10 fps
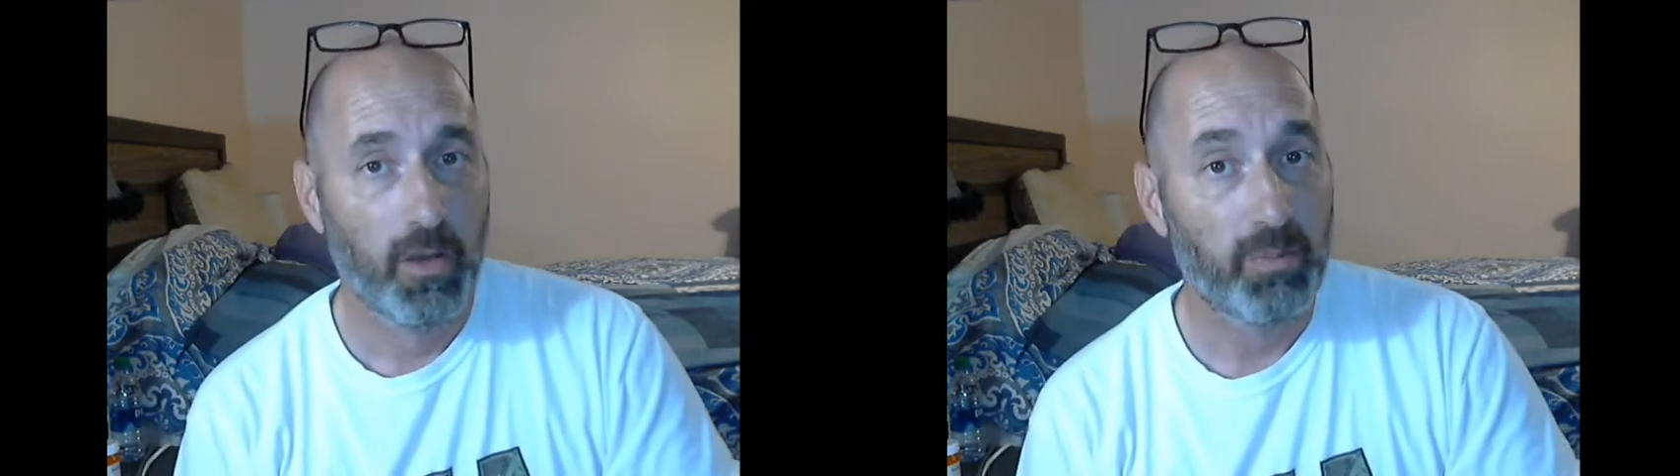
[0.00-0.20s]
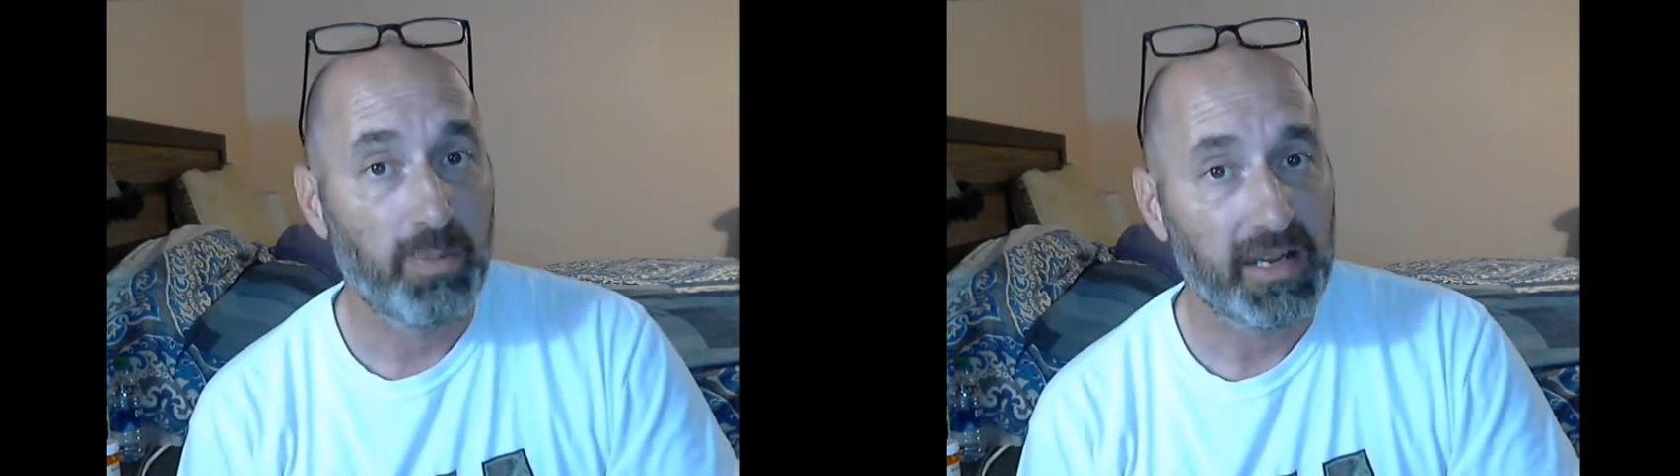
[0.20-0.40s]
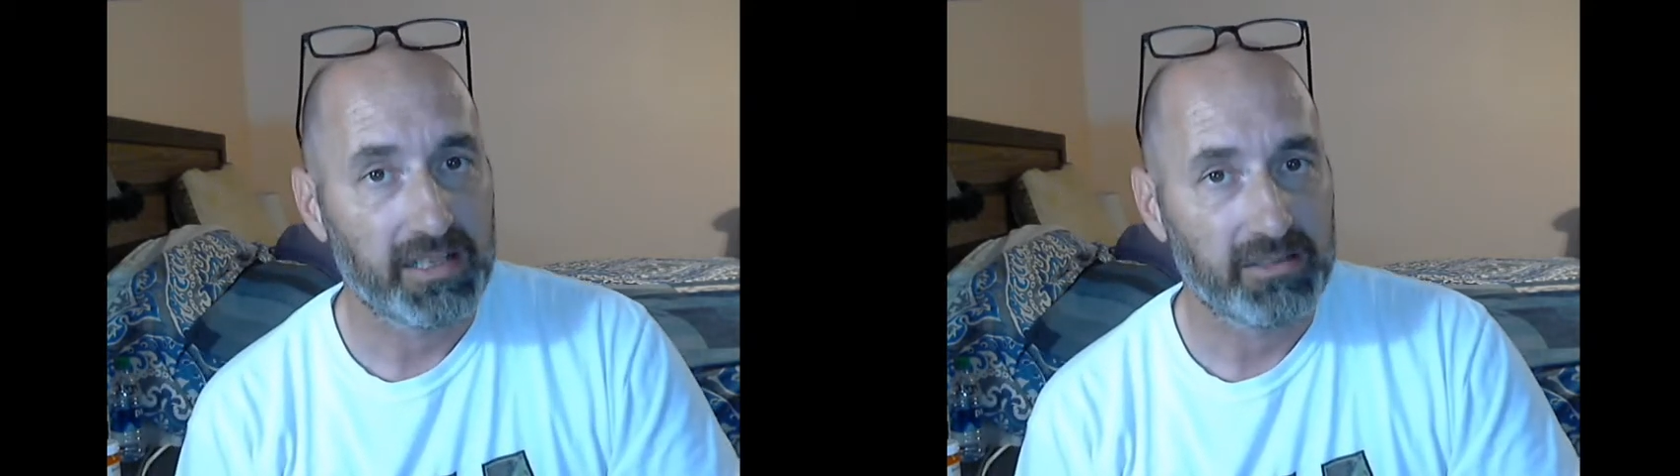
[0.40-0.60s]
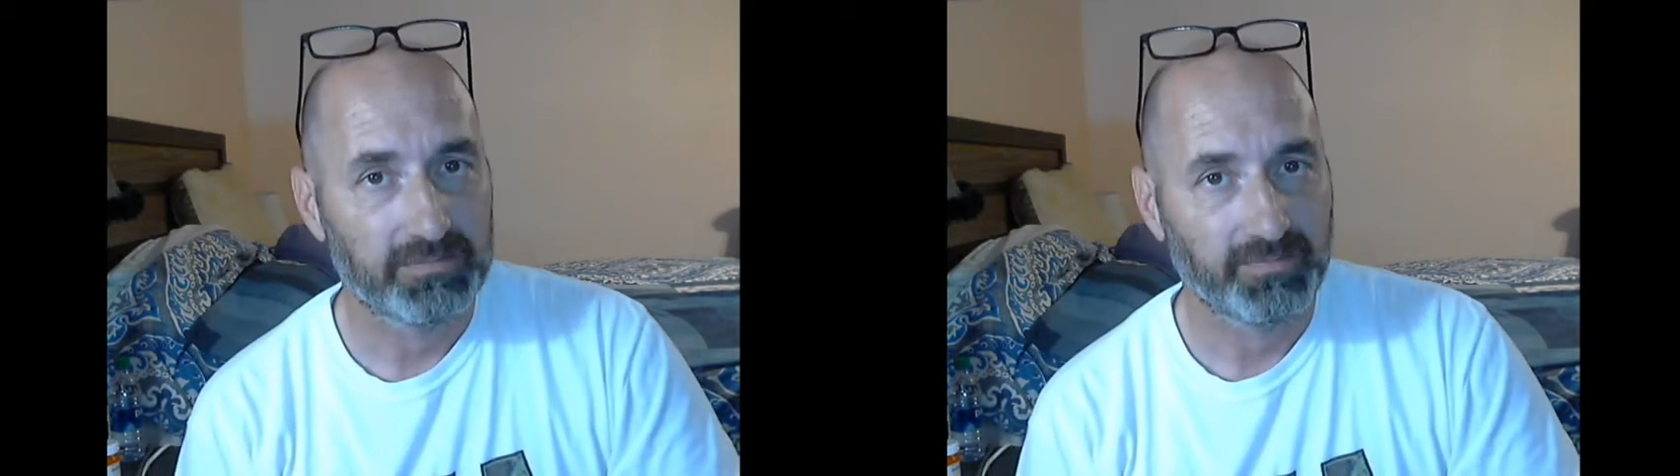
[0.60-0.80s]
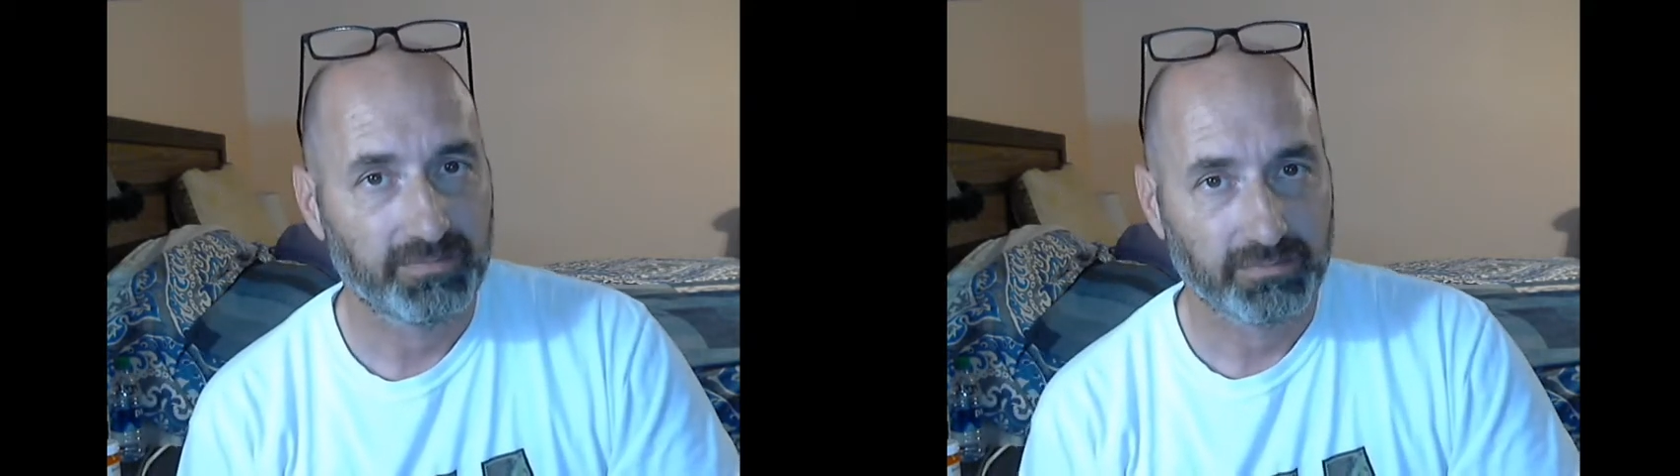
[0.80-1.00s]
But
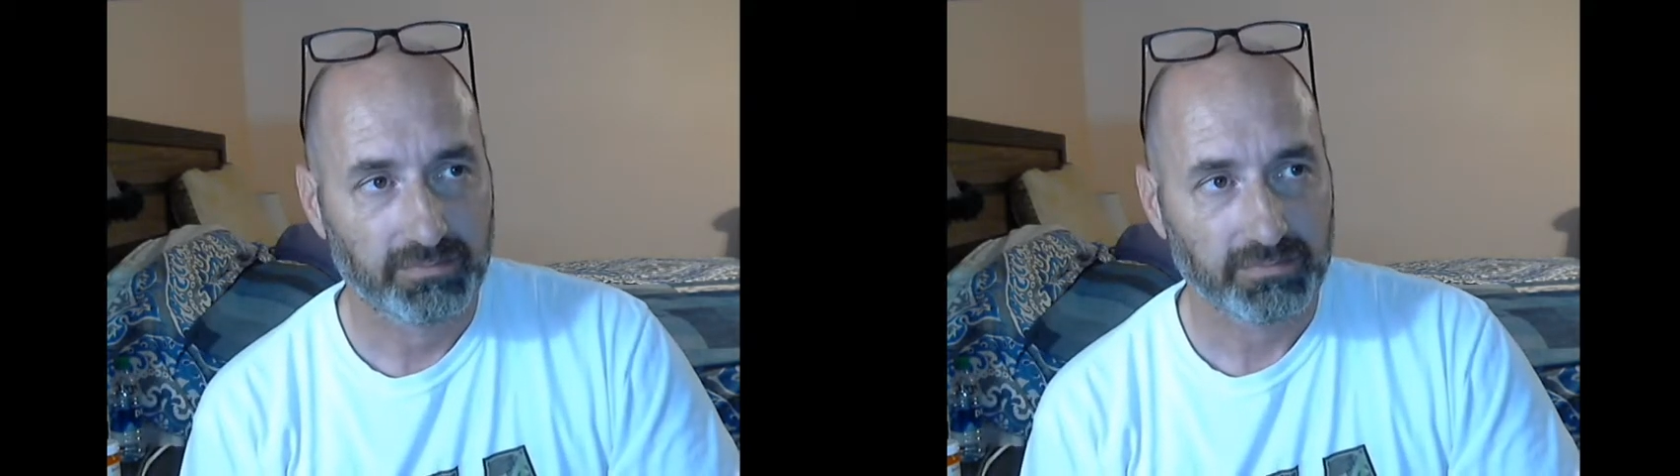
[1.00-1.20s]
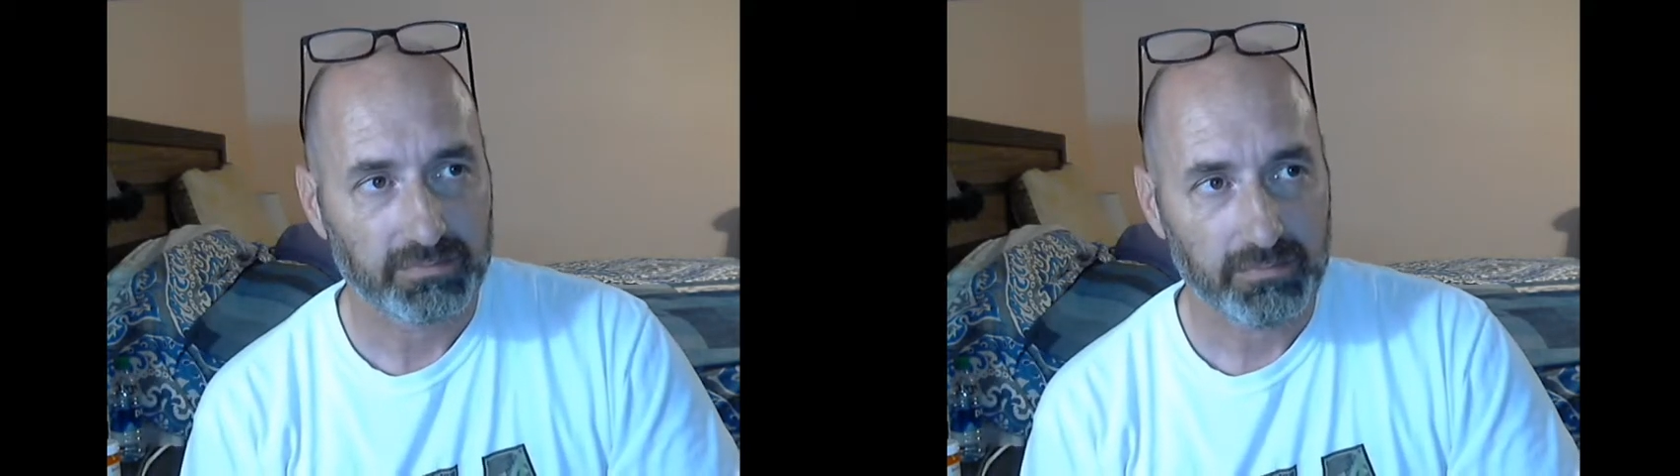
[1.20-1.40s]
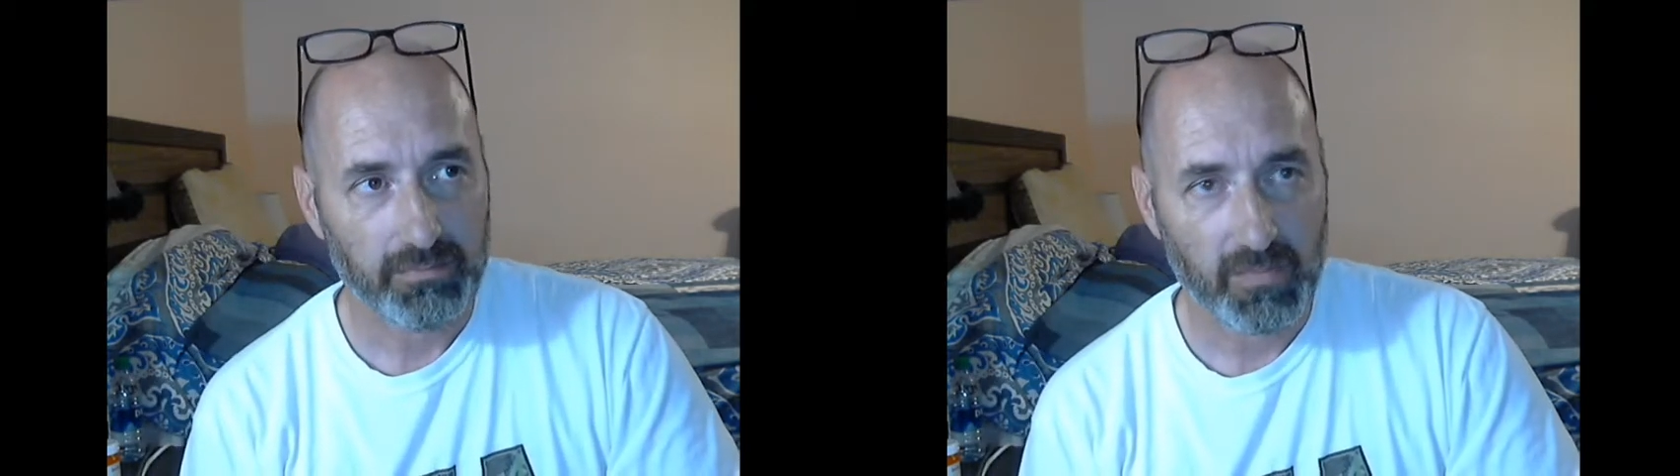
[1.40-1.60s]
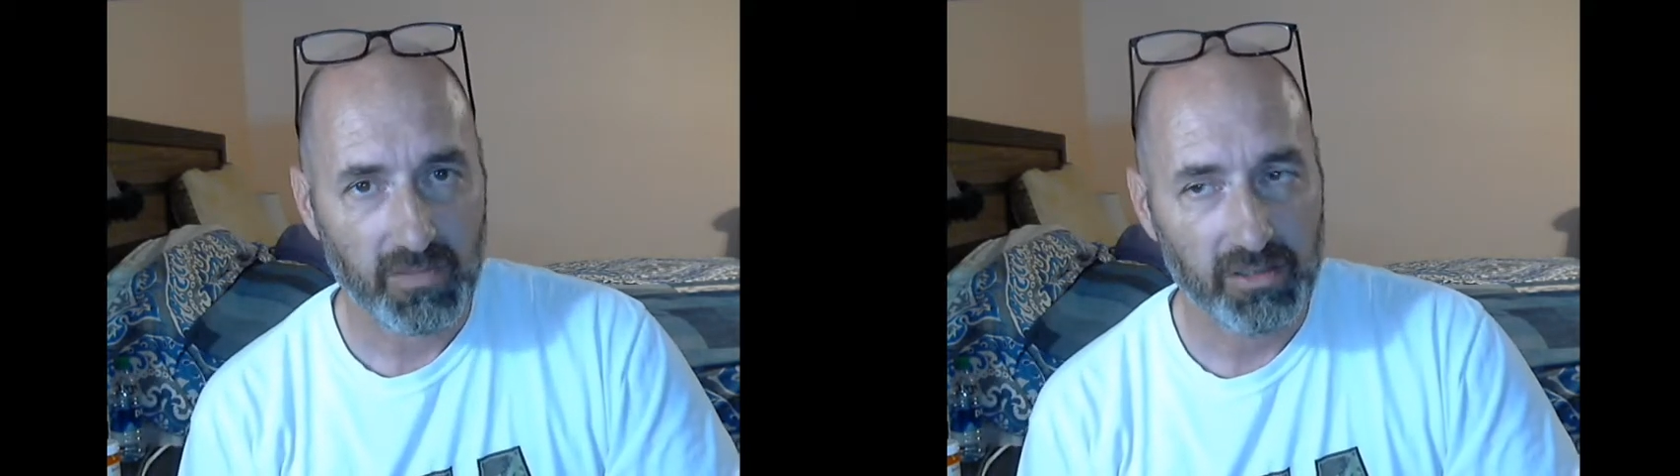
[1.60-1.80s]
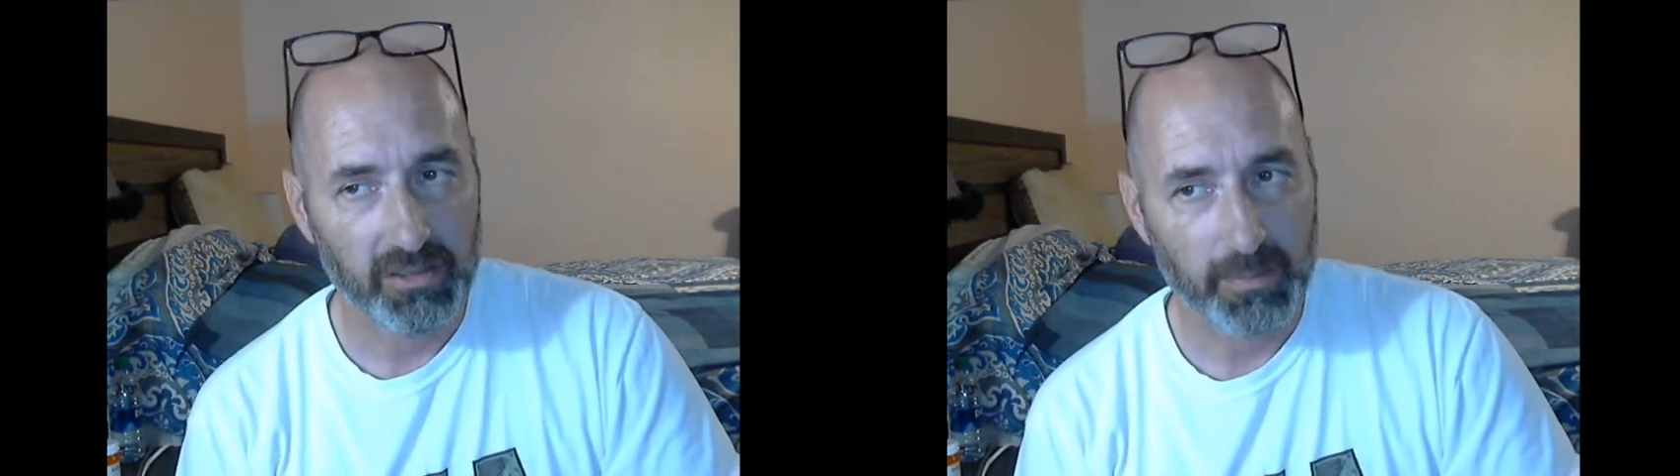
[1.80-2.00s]
your